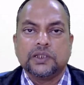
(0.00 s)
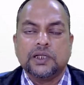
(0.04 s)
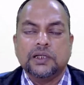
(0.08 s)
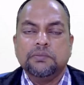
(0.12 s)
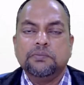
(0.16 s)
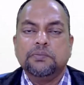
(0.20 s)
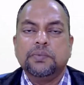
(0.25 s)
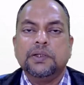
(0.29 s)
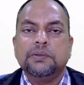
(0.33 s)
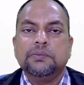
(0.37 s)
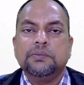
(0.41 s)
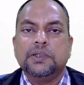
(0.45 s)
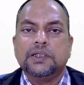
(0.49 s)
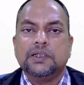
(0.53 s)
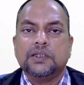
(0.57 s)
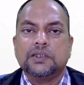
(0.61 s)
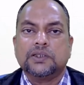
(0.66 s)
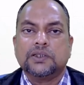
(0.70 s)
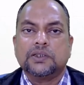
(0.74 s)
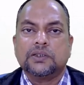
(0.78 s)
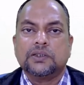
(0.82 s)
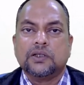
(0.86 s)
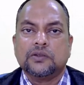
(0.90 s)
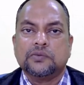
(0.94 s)

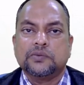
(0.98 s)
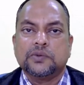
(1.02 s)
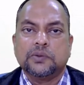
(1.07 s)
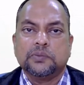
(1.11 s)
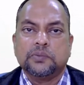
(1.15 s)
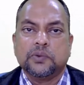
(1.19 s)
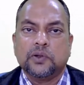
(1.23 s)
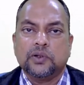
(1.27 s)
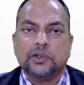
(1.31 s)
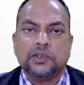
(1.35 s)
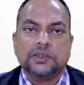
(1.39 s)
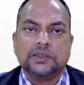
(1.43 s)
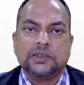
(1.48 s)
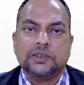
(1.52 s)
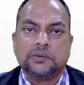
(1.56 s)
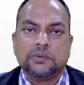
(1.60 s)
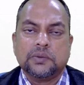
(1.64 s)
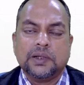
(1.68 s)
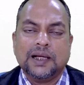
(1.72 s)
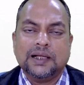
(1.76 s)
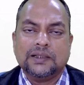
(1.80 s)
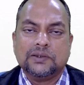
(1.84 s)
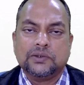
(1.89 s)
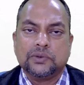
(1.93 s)
implementation of the policies,
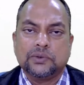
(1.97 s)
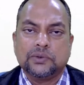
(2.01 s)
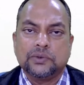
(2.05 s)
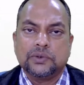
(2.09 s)
plans,